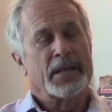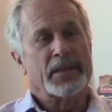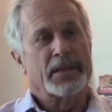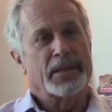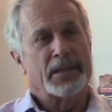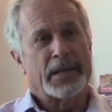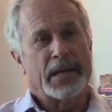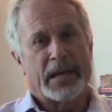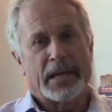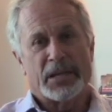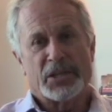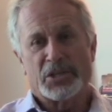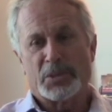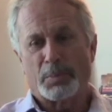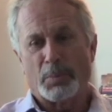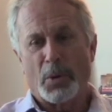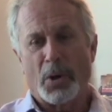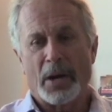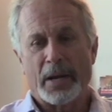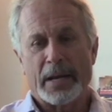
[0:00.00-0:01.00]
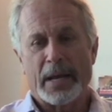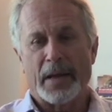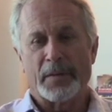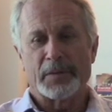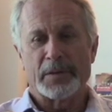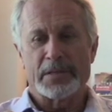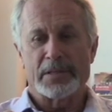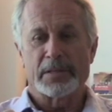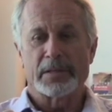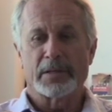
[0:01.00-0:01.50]
They spawn out
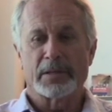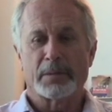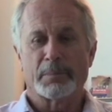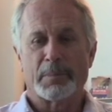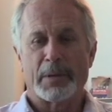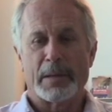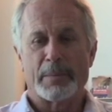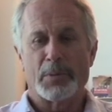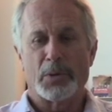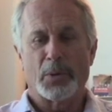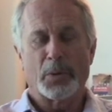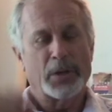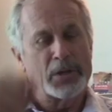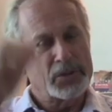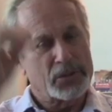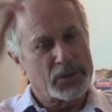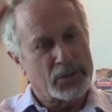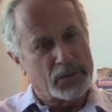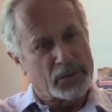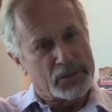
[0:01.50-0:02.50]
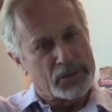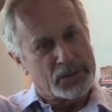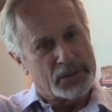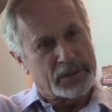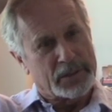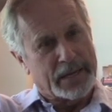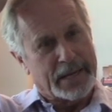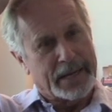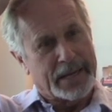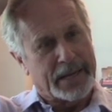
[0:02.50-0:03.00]
these little baby oysters,
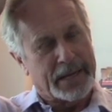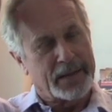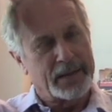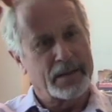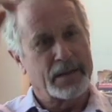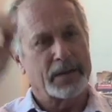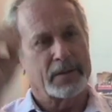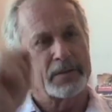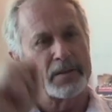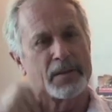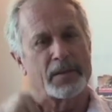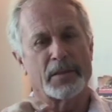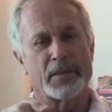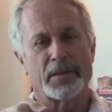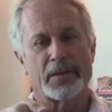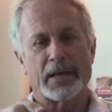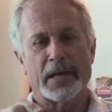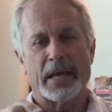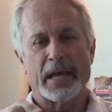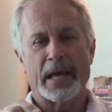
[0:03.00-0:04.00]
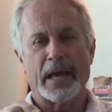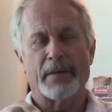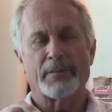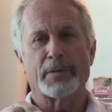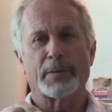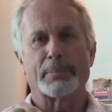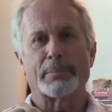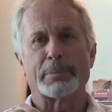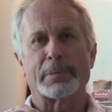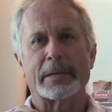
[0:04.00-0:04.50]
and they have
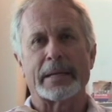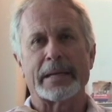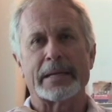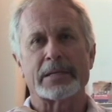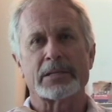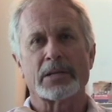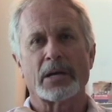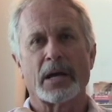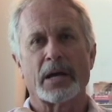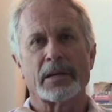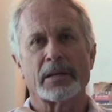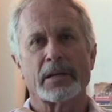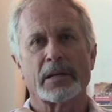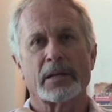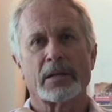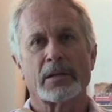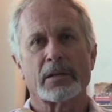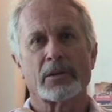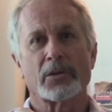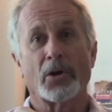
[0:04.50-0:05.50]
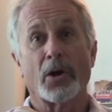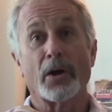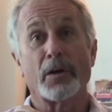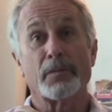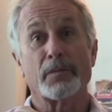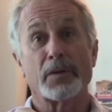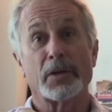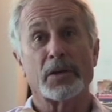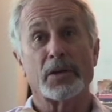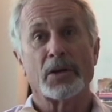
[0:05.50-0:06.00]
a planktonic
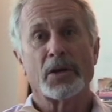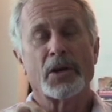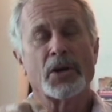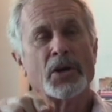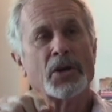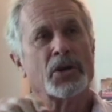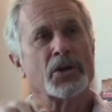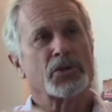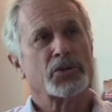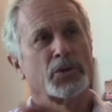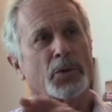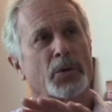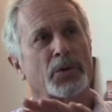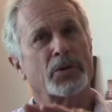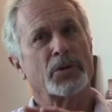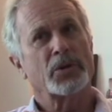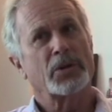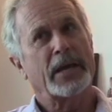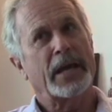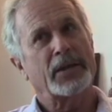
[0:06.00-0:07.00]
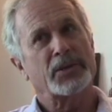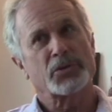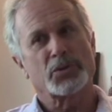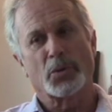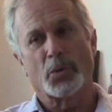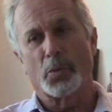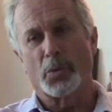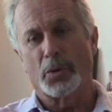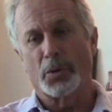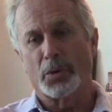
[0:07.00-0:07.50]
larvae. So in the
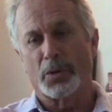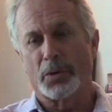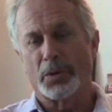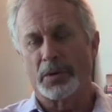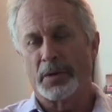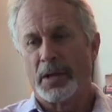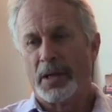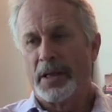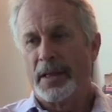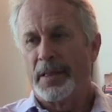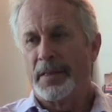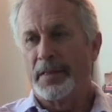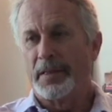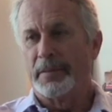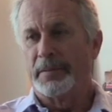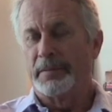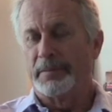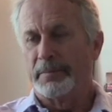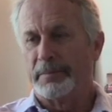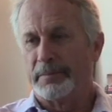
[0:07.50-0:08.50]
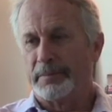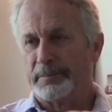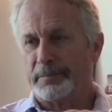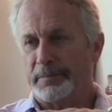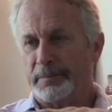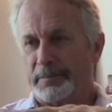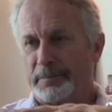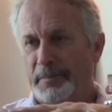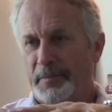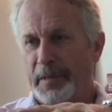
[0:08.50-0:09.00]
natural world,
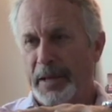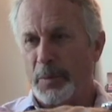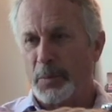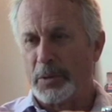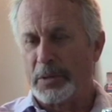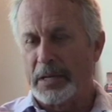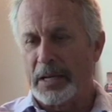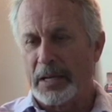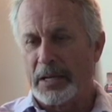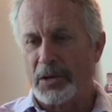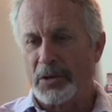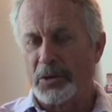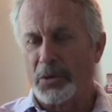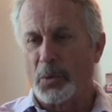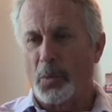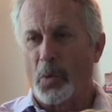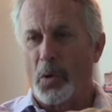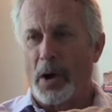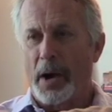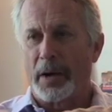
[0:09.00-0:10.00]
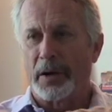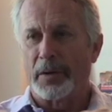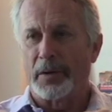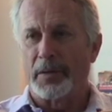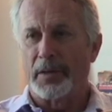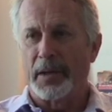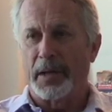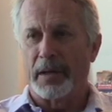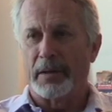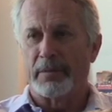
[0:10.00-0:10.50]
they would get into the water,
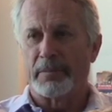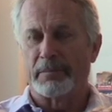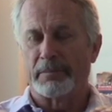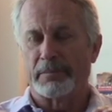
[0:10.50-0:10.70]
they'd